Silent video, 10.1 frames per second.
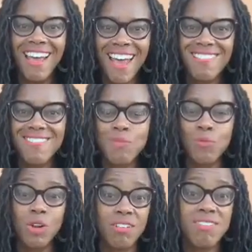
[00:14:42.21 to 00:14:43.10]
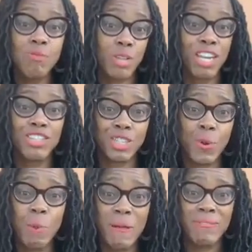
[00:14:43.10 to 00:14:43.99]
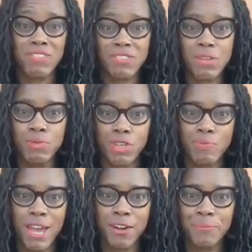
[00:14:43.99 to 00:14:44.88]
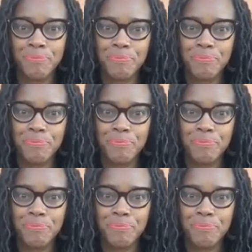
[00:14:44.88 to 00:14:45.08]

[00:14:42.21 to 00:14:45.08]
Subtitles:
Ask them what else they would like to know about the subject matter.